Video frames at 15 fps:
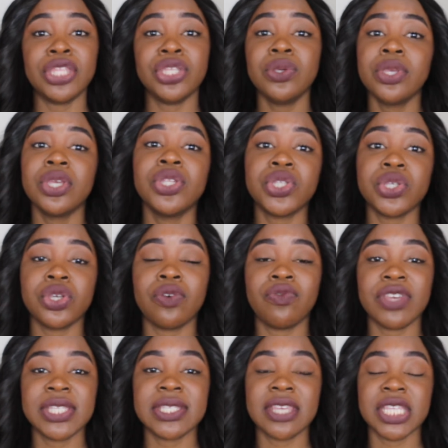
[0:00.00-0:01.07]
and you can do your
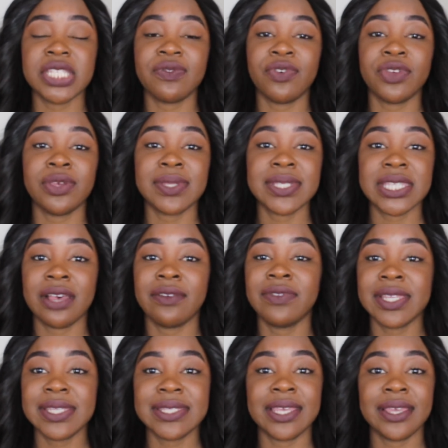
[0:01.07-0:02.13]
research for yourself.
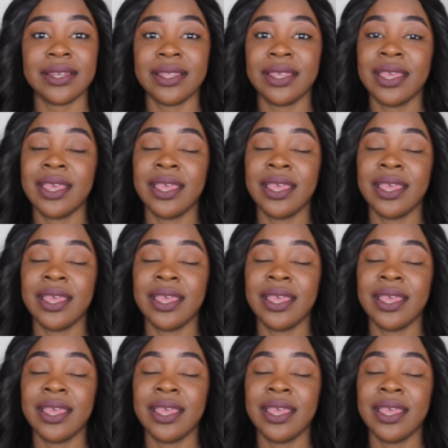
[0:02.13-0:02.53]
Listen,